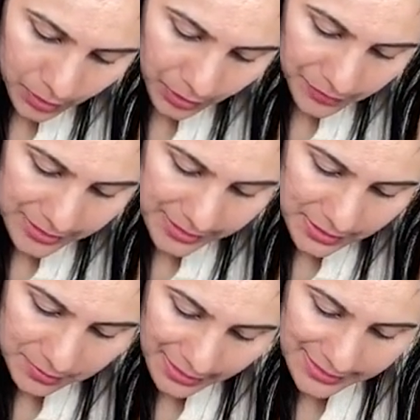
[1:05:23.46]
if this
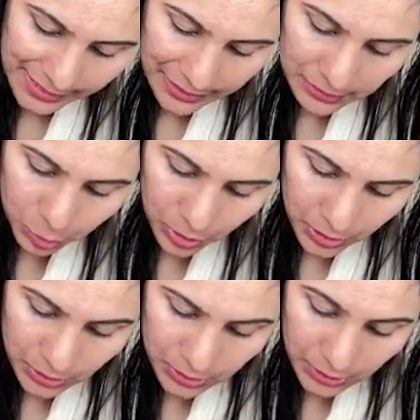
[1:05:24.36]
is my second
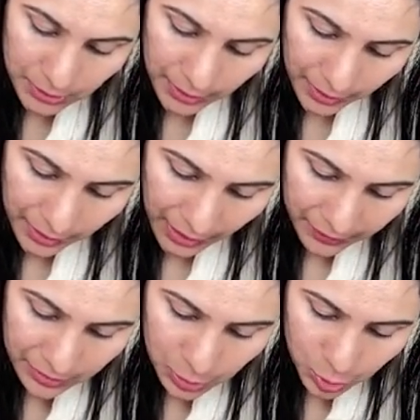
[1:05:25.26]
molar,
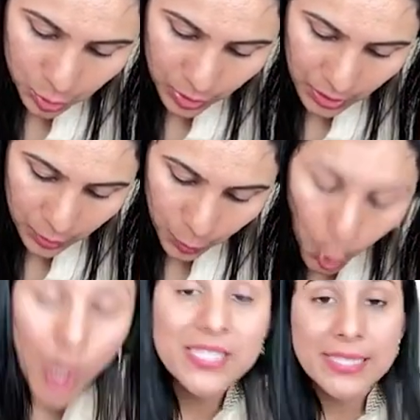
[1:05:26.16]
I will do a
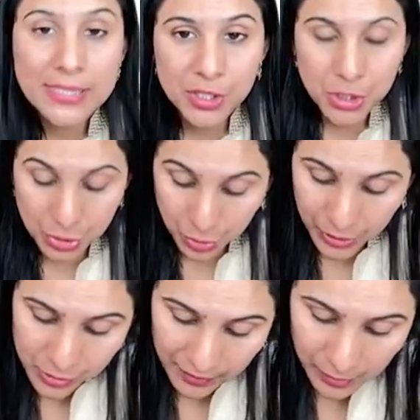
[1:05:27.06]
Ward's incision.
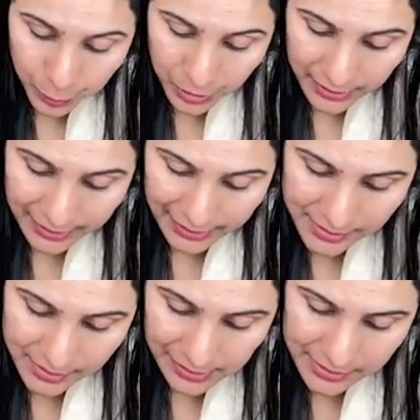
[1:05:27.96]
Okay, so I will put a
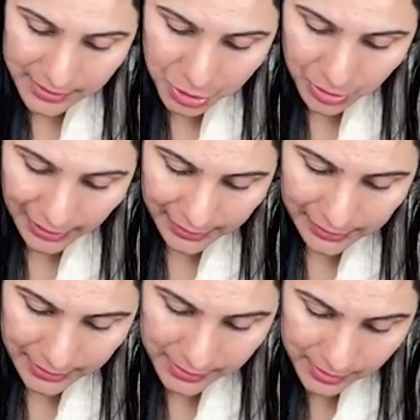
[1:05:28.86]
crestal incision like
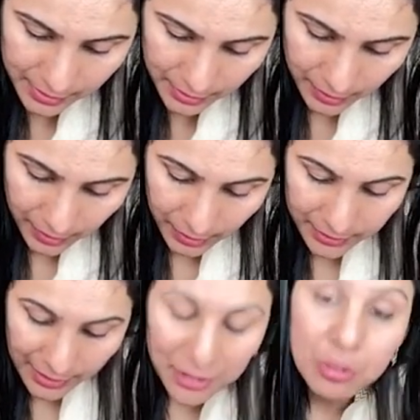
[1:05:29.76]
this a
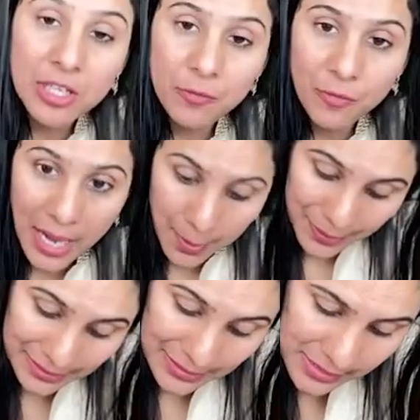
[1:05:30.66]
triangular flap
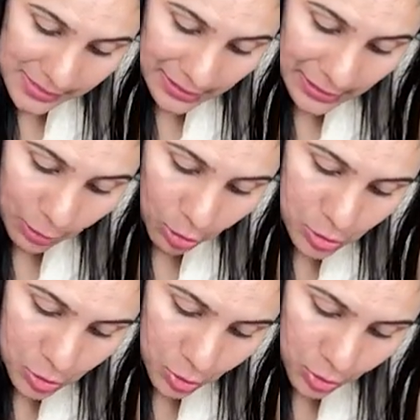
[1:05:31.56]
and distally
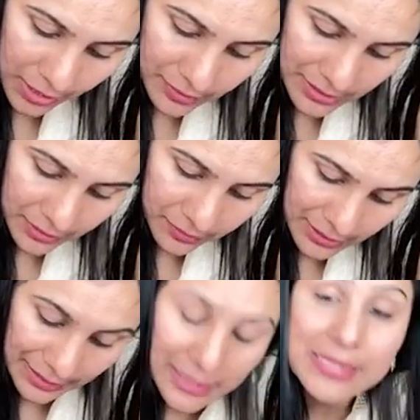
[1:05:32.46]
also I will give a
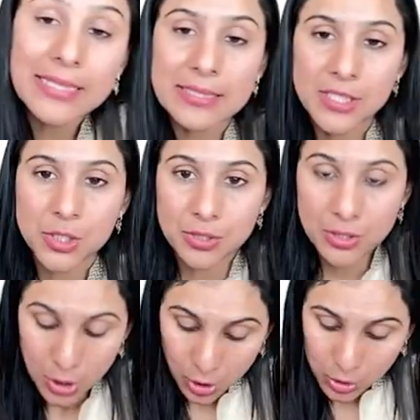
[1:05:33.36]
releasing incision.
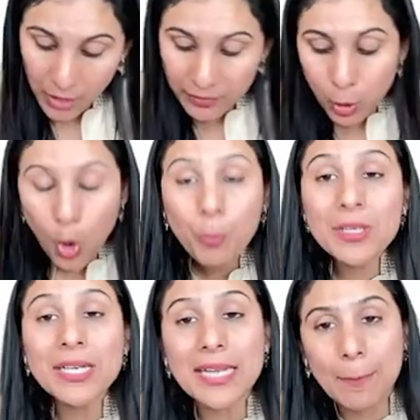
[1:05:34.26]
So I will
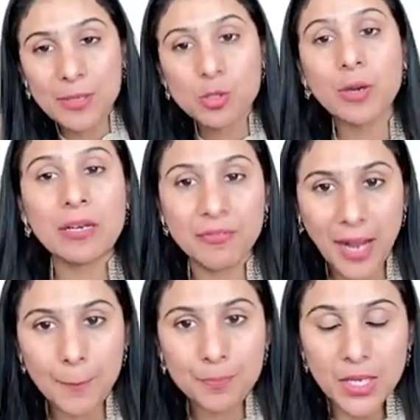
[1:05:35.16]
open a trapezoidal
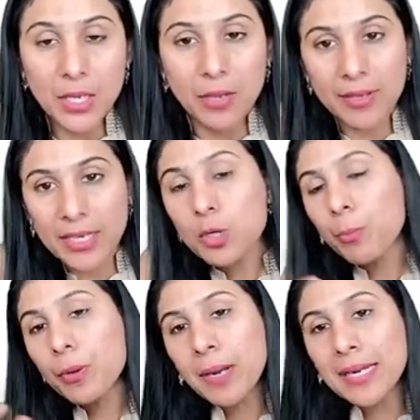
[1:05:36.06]
flap. When I
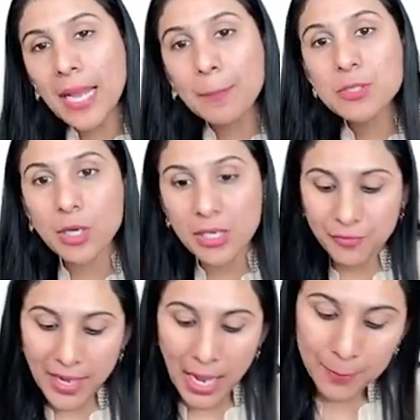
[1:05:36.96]
open my trapezoidal
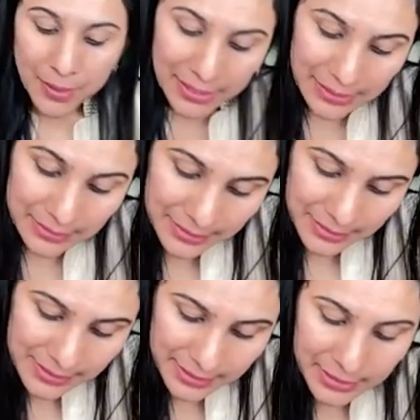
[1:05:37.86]
flap, in
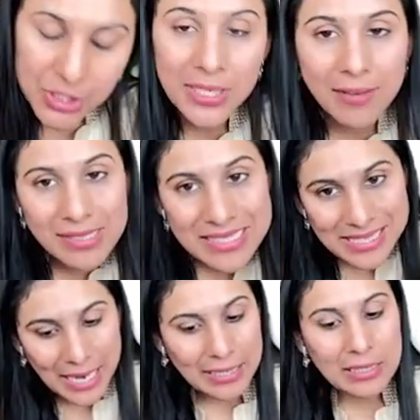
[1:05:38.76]
this region I will
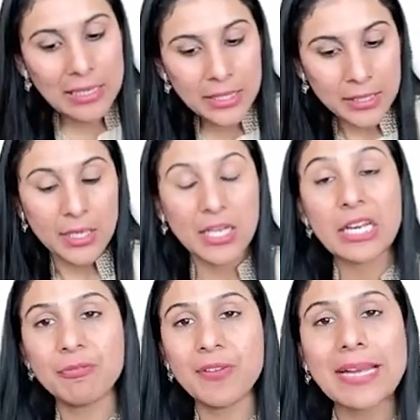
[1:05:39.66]
slightly
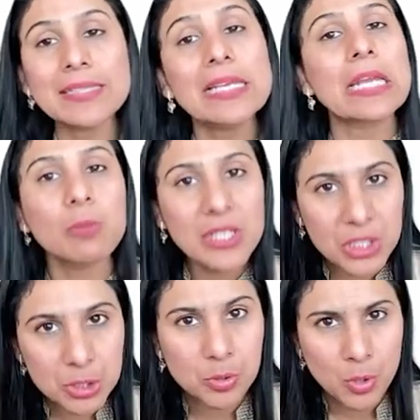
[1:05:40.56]
reflect the lingual
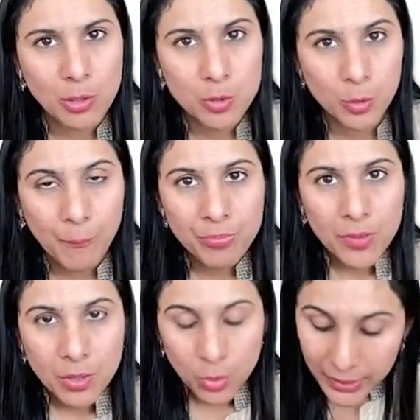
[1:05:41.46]
tissues also.
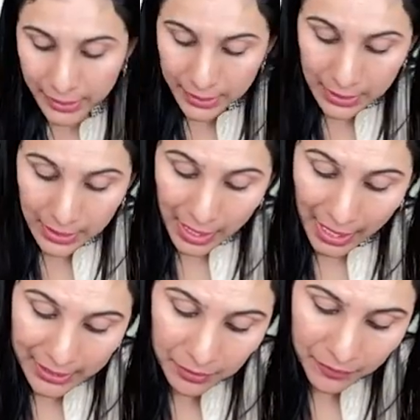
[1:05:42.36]
Okay,
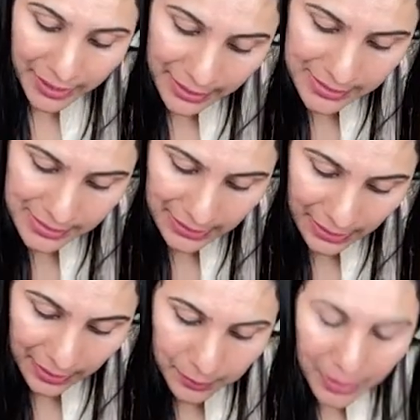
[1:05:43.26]
I can very
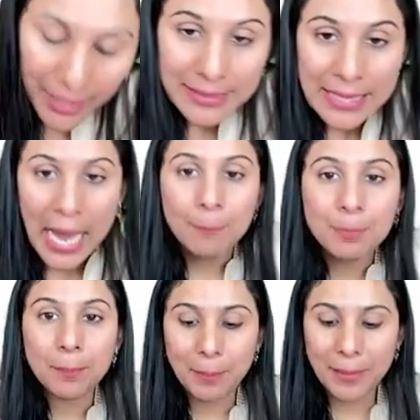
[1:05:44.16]
easily
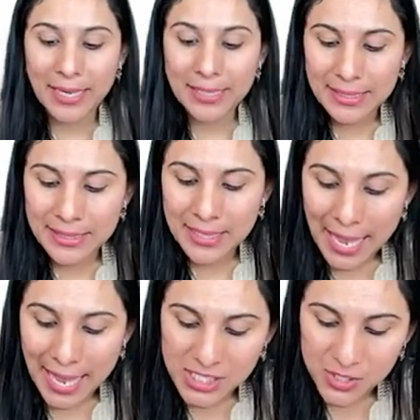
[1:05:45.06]
adapt the plate in a
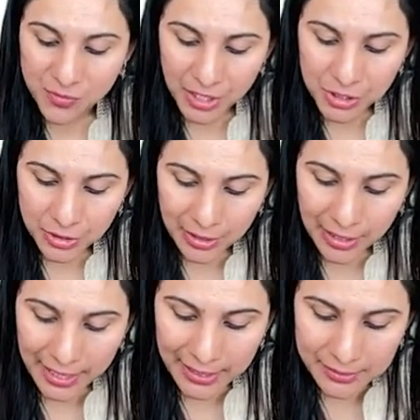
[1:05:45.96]
S fashion
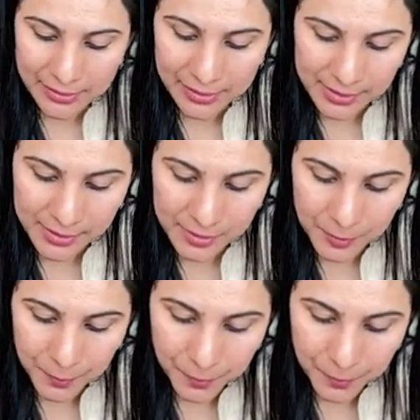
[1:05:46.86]
like this.